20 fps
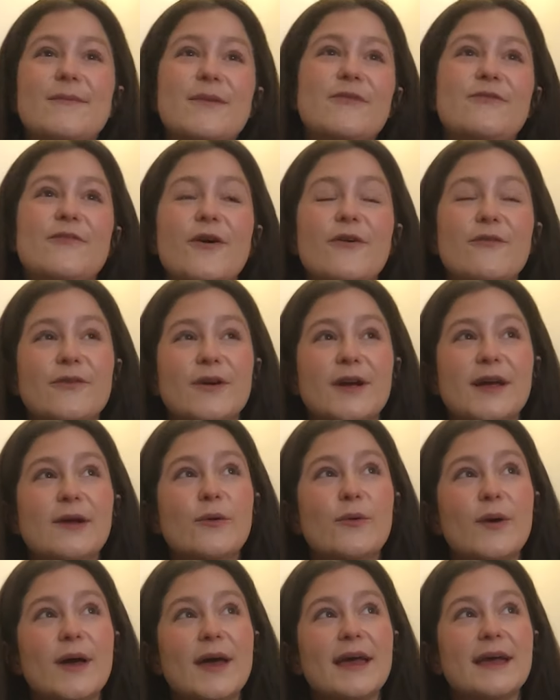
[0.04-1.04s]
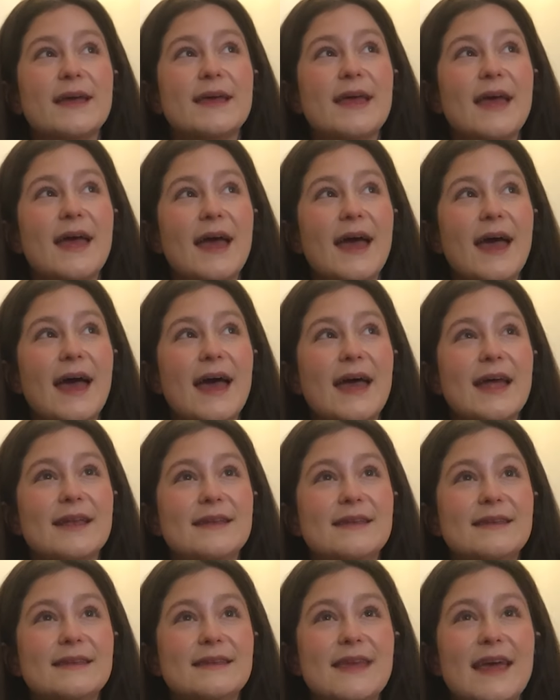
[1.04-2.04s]
It felt very quick,
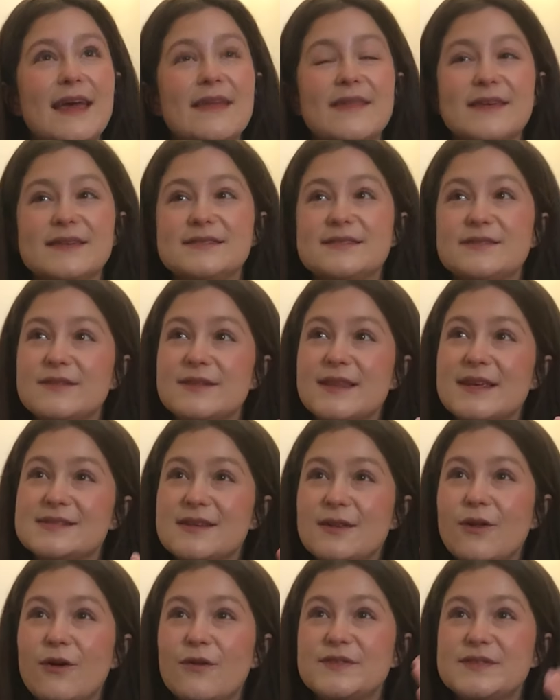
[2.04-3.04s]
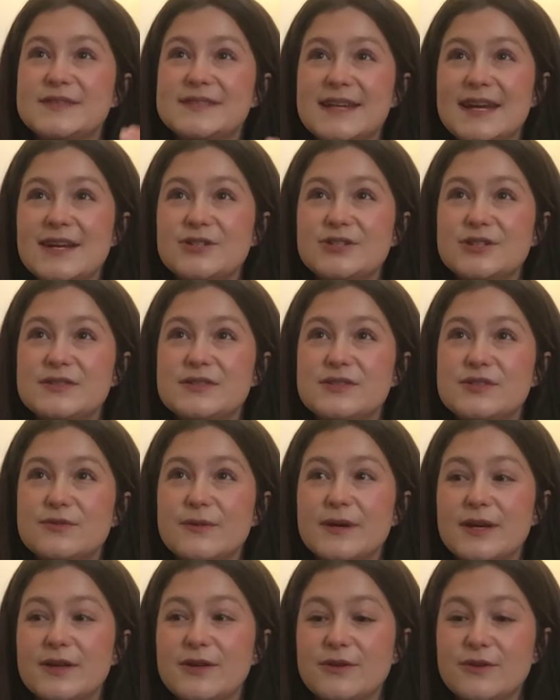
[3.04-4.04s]
and yeah, there's a lot of stages
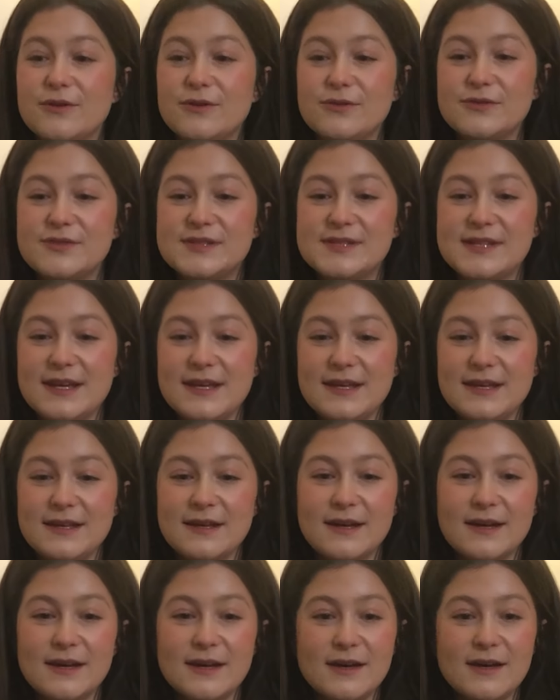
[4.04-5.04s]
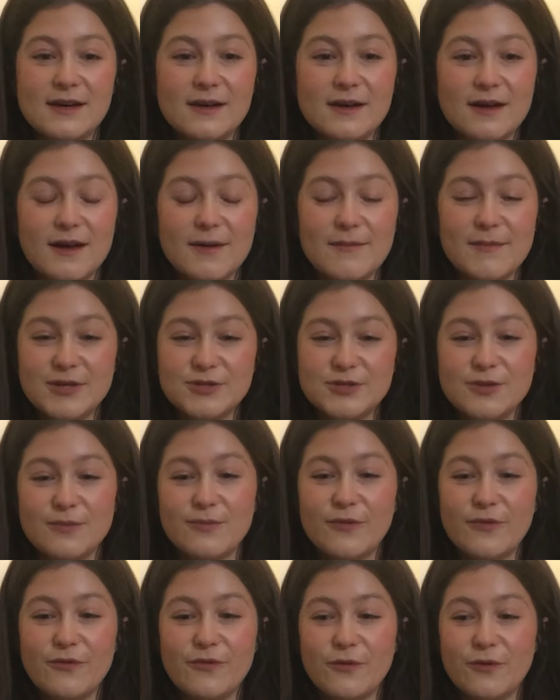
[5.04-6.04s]
to it. You know, you see, I
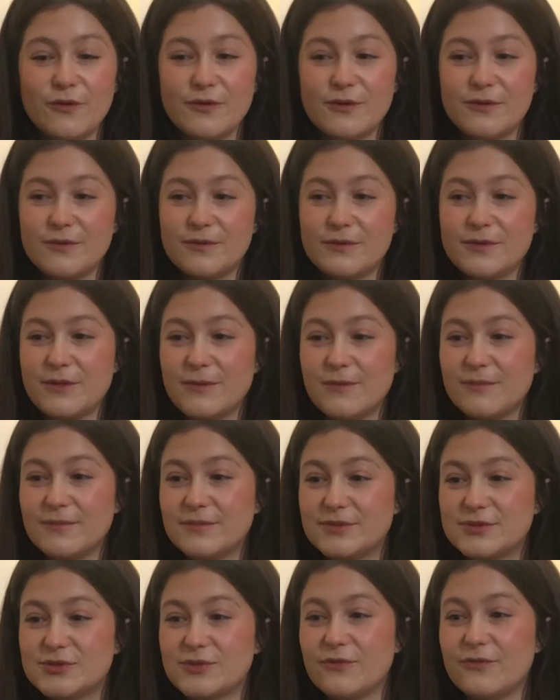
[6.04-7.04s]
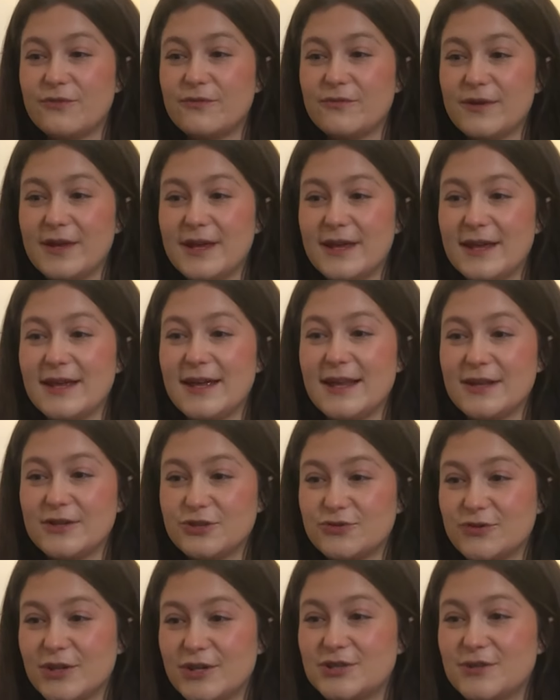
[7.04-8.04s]
mentioned before the sort of
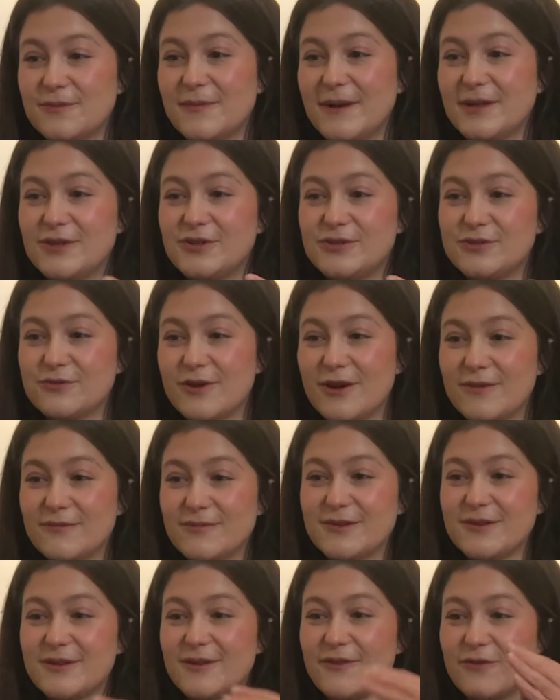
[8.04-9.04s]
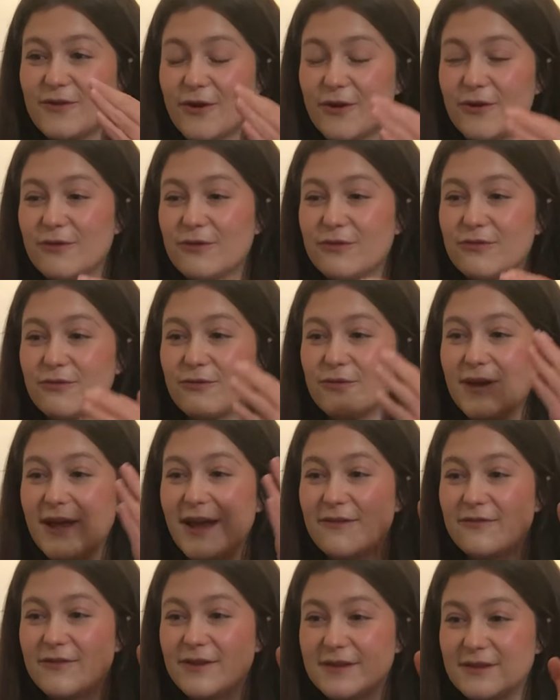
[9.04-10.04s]
illustration manuscript of going through and
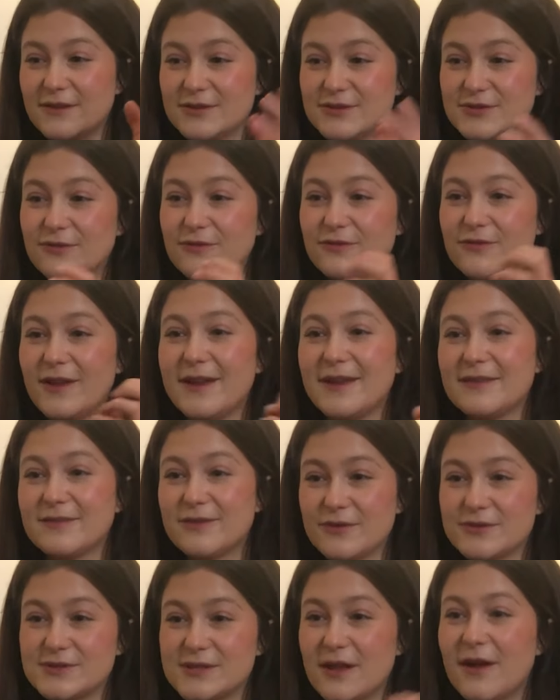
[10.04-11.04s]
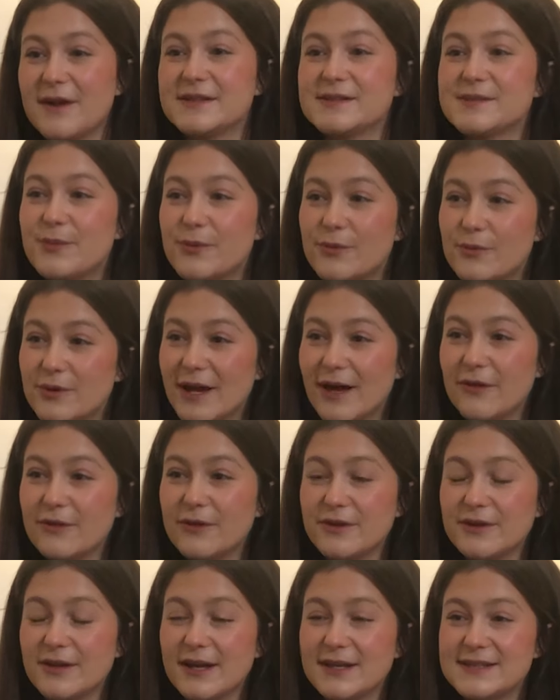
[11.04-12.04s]
having this sort of like those lines pulled out
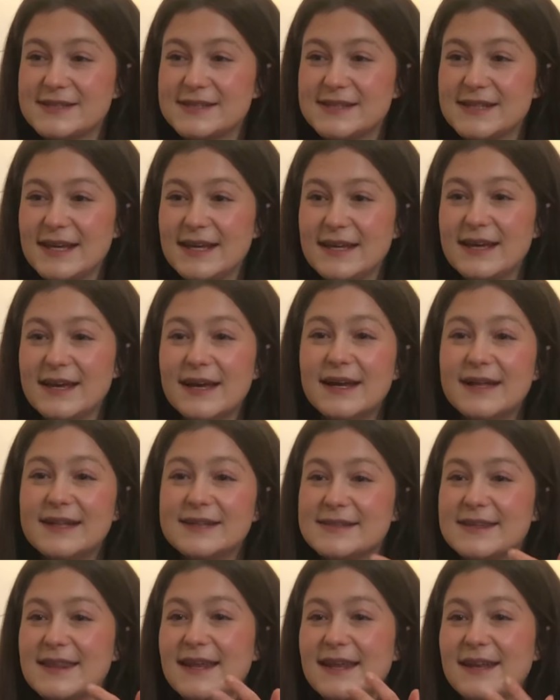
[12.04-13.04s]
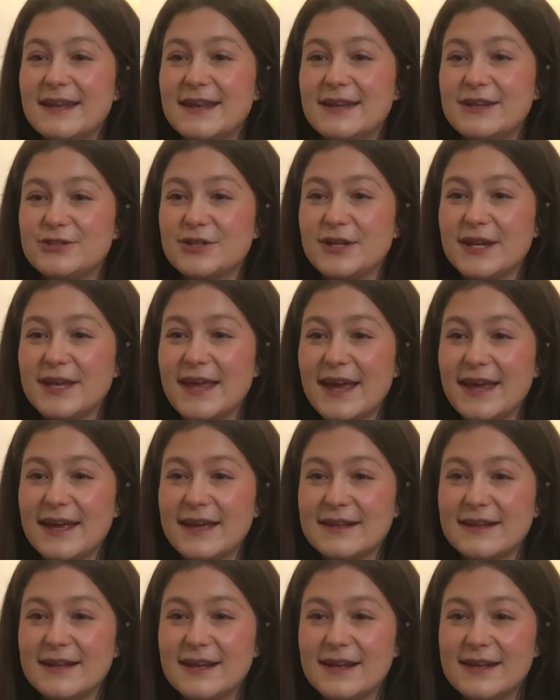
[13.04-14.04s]
that you'd like to see, to then initially
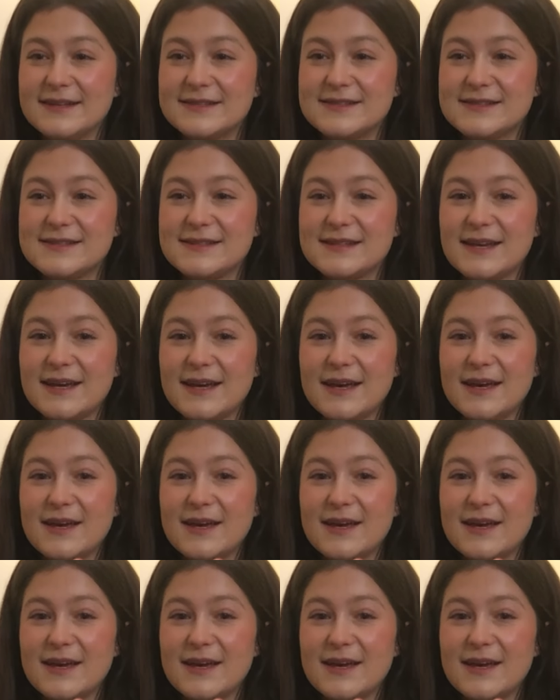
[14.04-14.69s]
getting Lily's